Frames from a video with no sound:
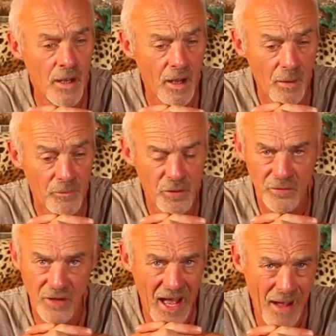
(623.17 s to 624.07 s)
So I
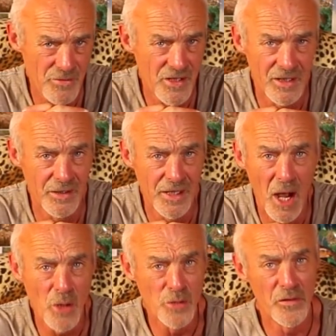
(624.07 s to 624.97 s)
was absolutely
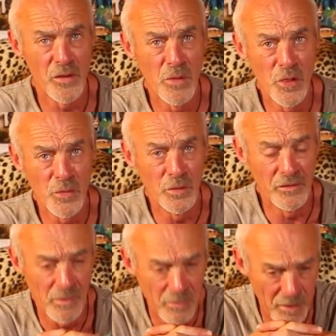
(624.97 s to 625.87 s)
over the moon
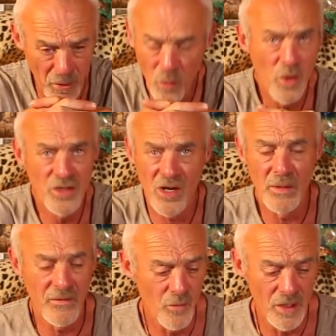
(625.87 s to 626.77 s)
with him. But all the time,
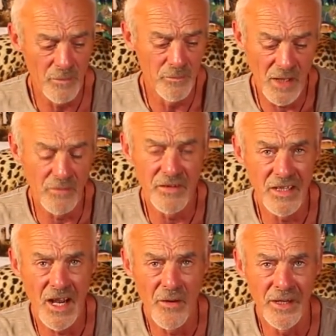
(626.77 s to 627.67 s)
even when I'm, you know,
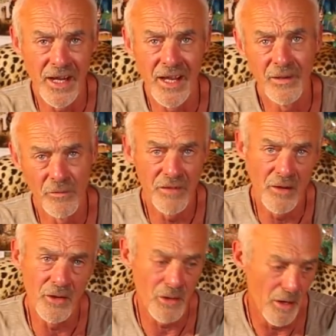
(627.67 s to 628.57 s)
videoing it and
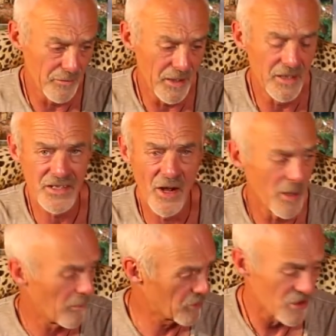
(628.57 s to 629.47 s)
photographing it and
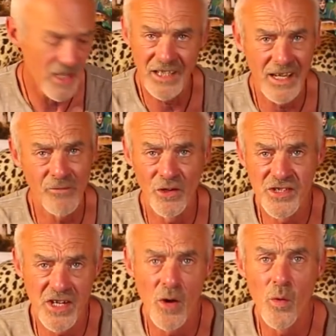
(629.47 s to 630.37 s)
sliding, I'm just thinking that rod's
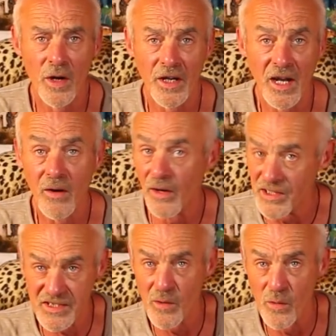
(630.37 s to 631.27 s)
still going to go. I
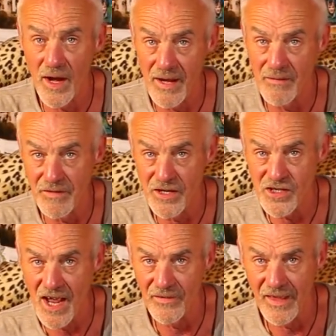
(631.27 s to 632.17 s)
can still hear
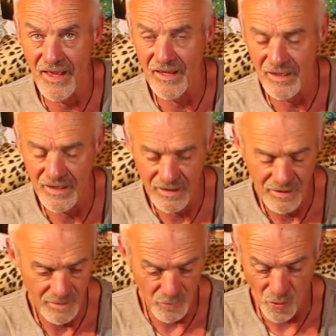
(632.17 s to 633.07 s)
fish out there, you know.
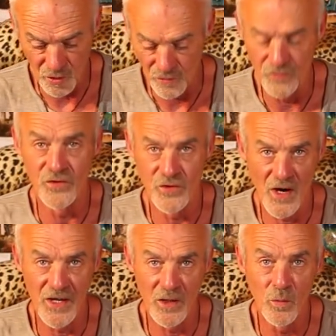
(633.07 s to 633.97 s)
I'm more
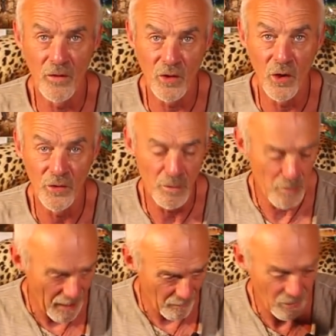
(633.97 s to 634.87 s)
concentrated on what I've got on the
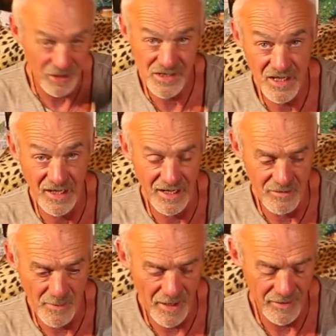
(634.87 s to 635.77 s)
bank, but I can still
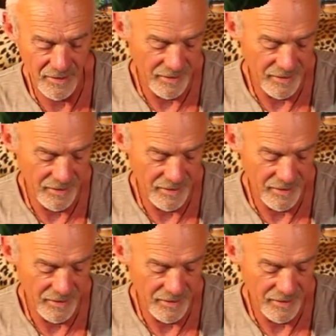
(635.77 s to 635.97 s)
hear them out there.